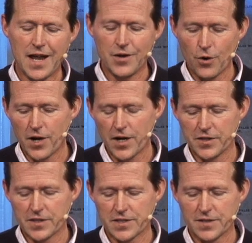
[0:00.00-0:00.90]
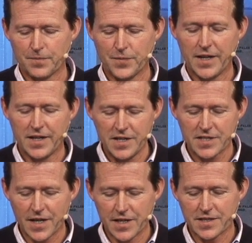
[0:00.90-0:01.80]
and not others. He
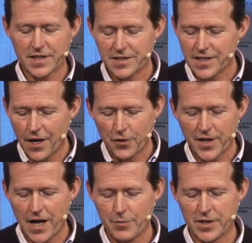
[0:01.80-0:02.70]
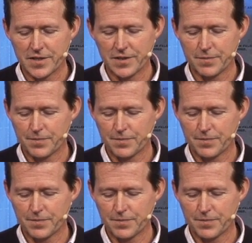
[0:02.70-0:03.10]
says it's a healthy habit.